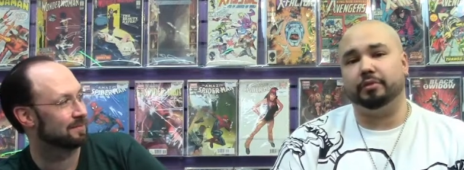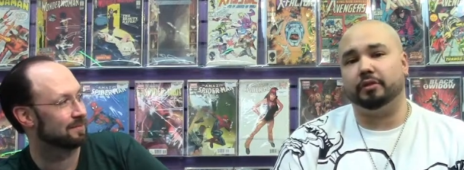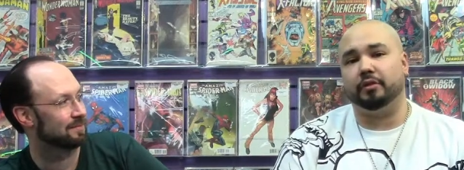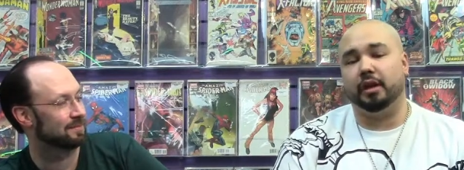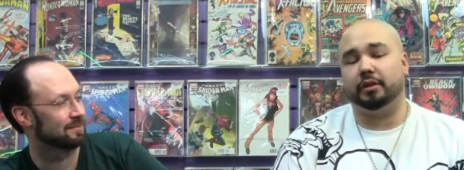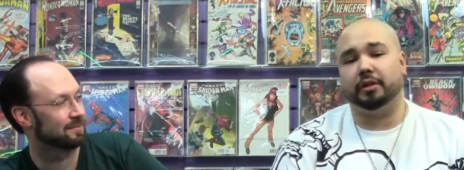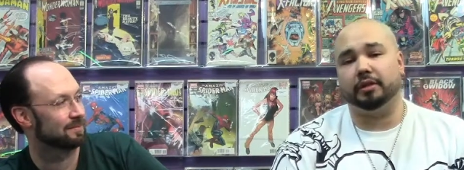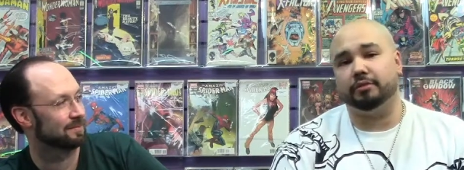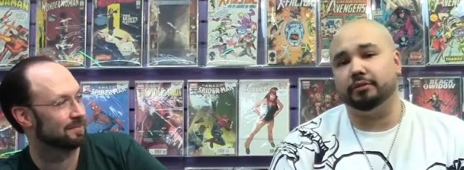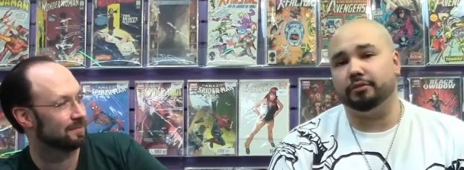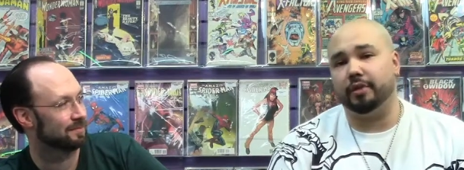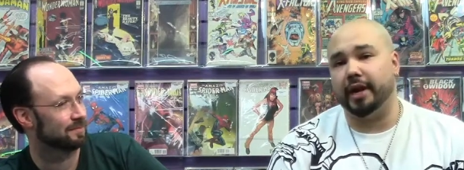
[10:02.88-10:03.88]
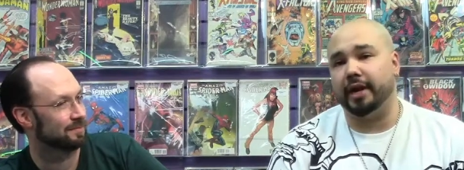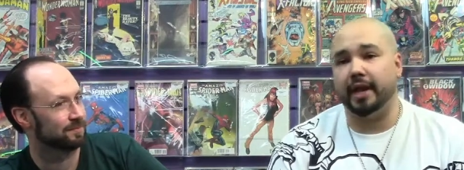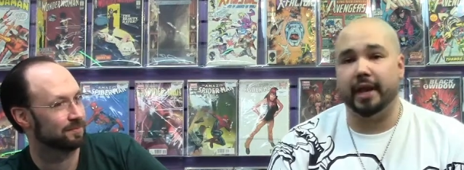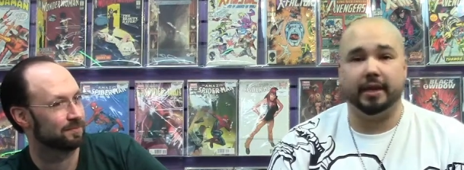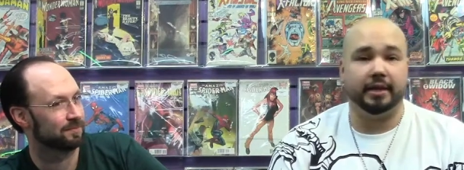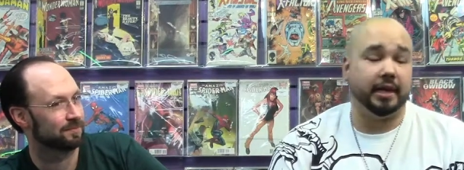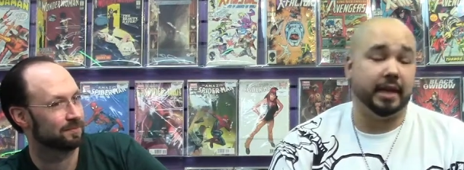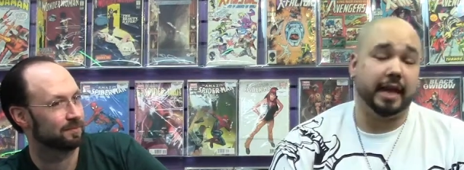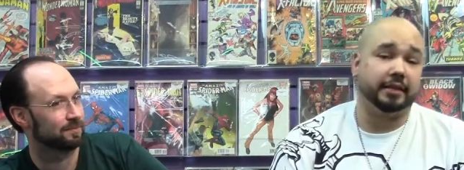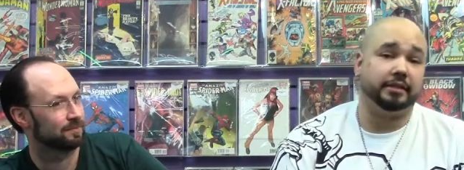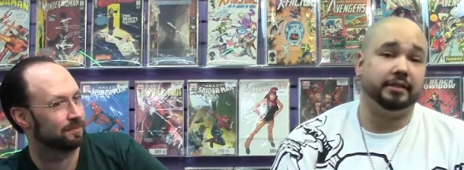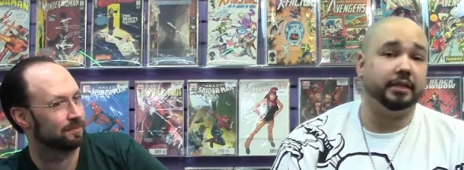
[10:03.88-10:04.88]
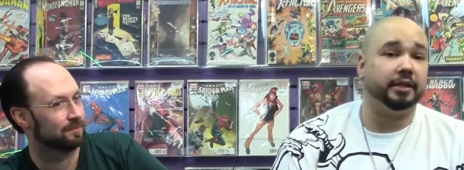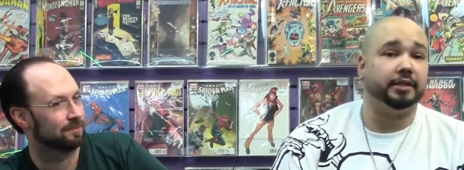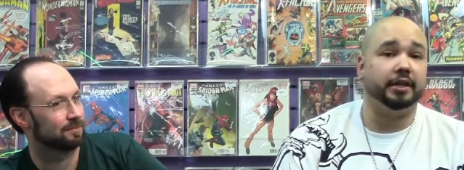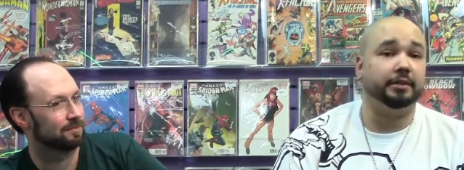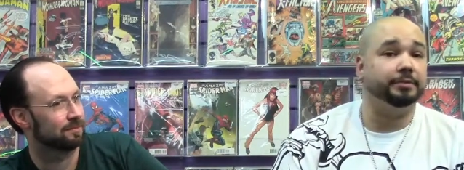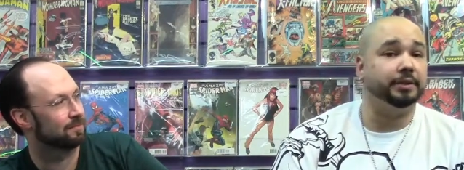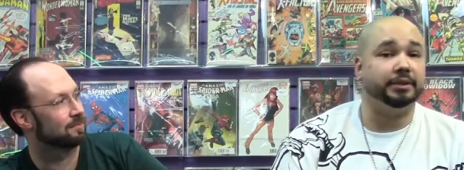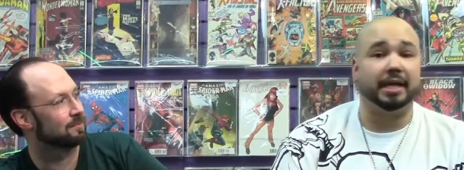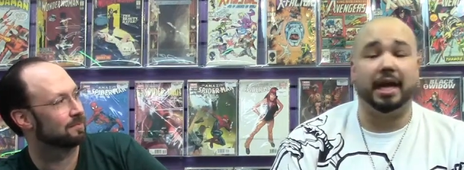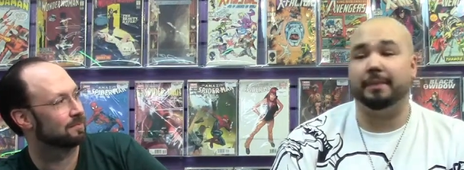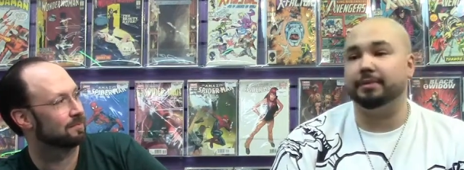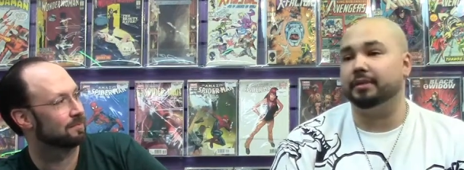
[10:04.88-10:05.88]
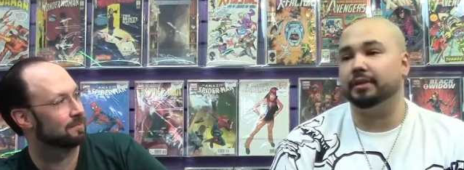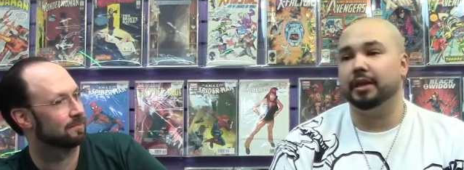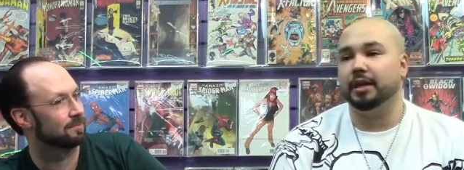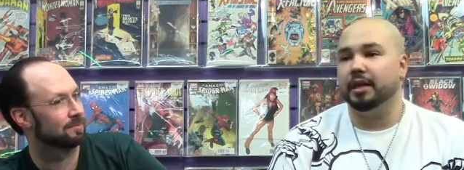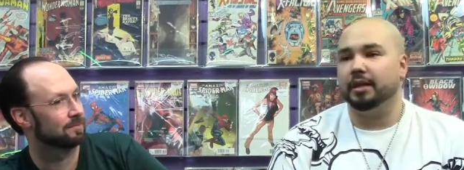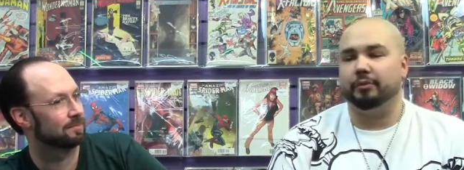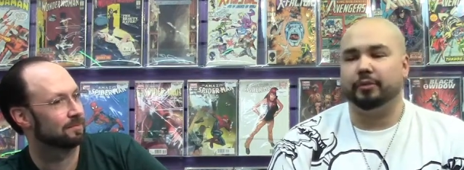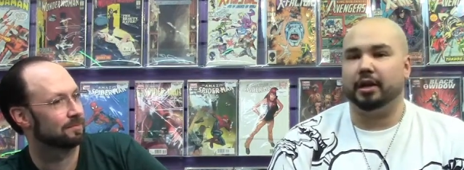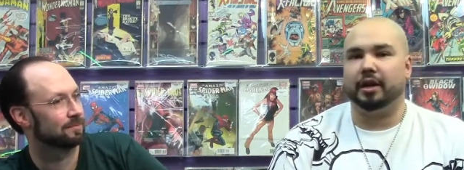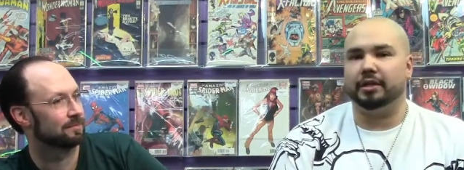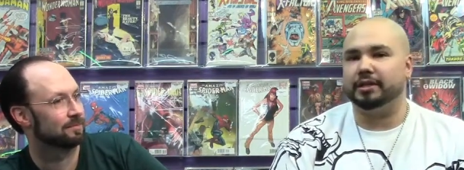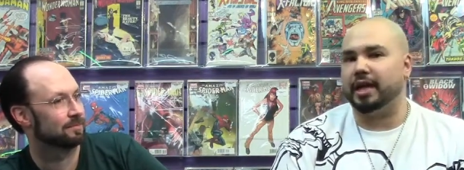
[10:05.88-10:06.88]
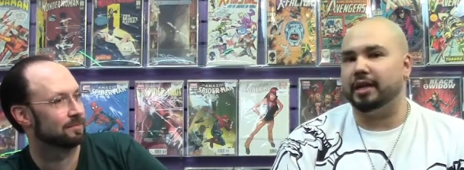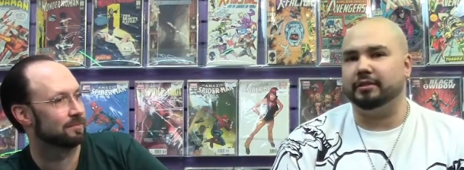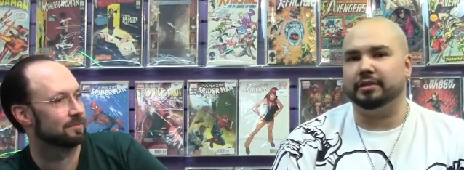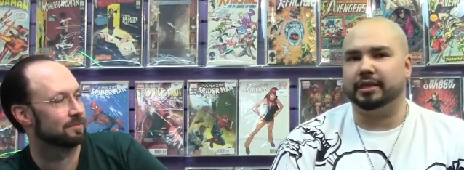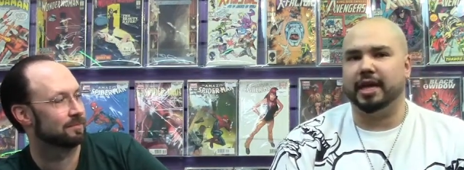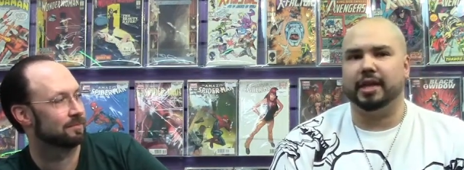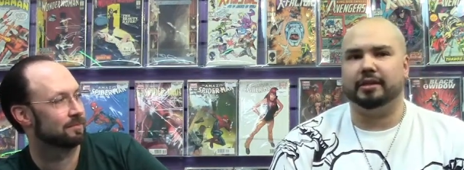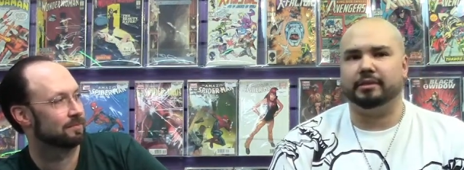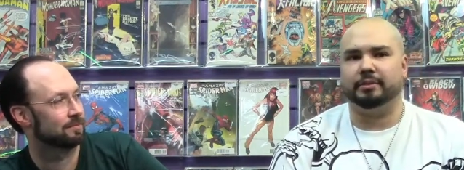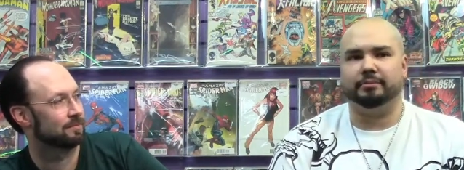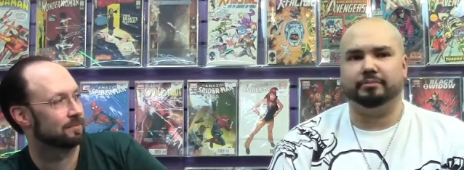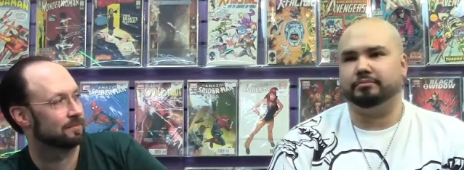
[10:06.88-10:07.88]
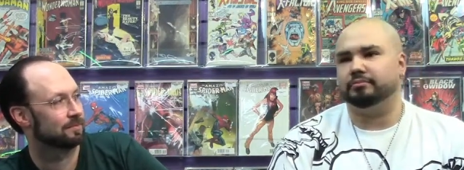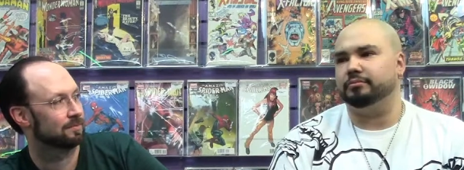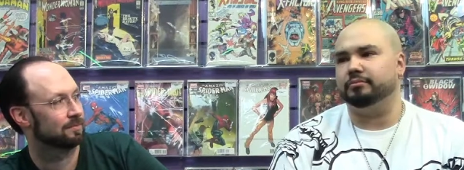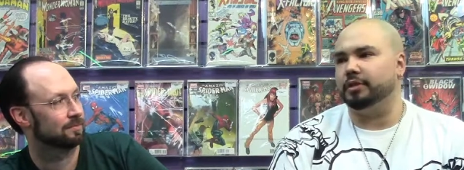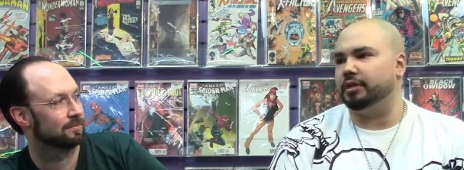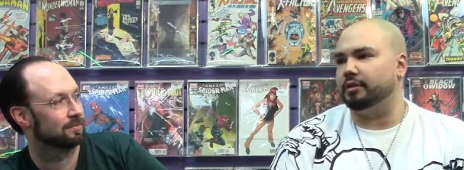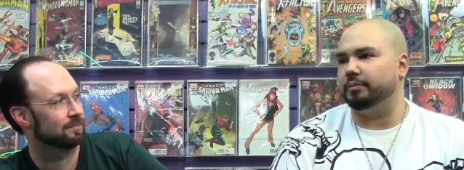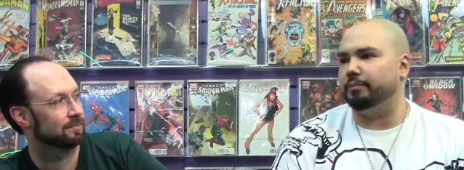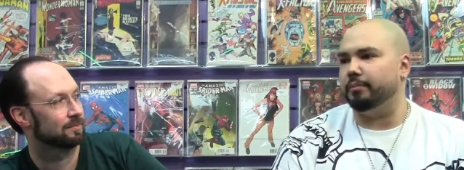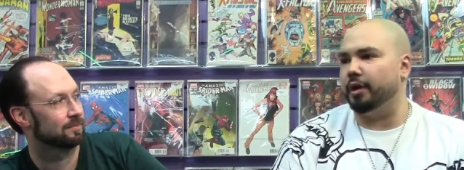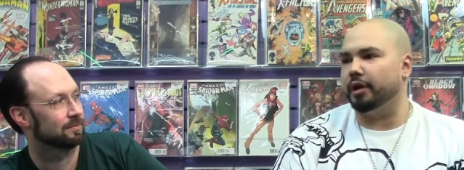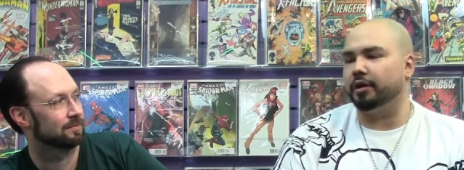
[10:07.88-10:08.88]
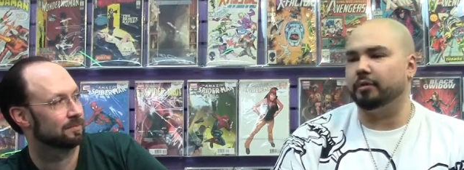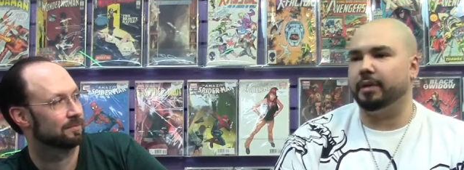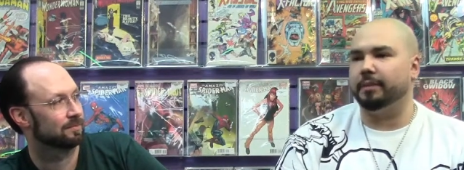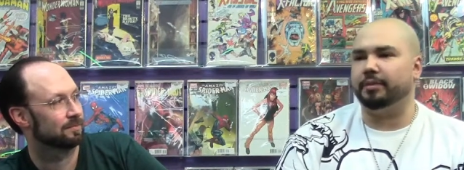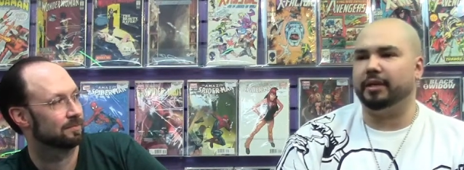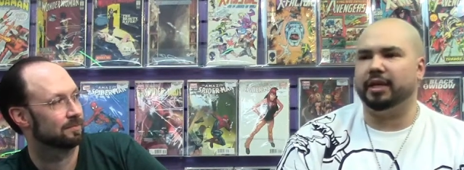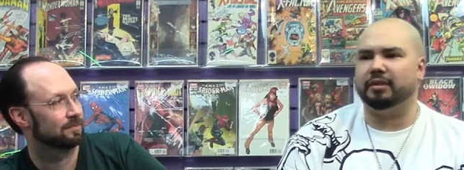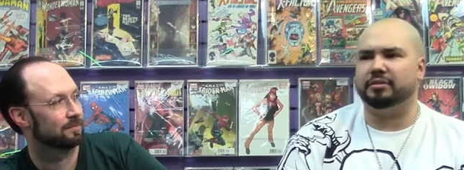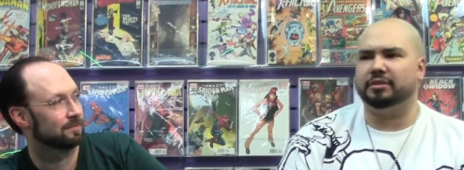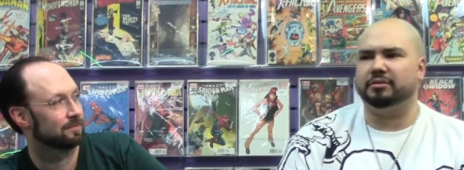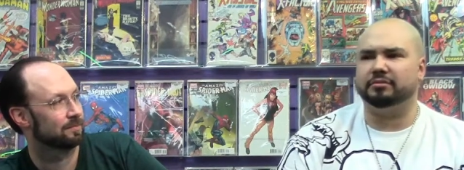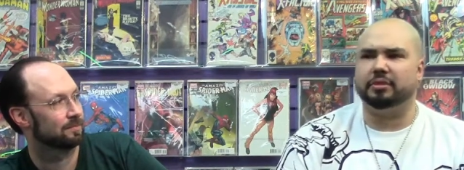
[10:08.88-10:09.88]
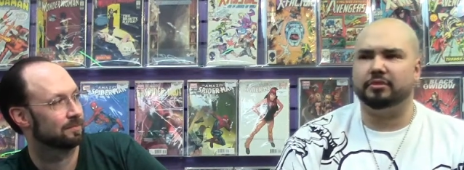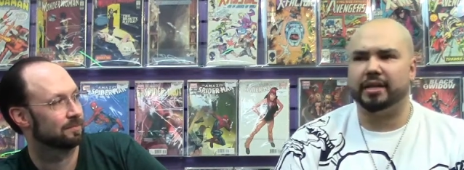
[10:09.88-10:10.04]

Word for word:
Speaker 1: to go out there and do right, and it actually does help to stop and. Regardless of how you look at it, some, you know, mugger might be like, well, those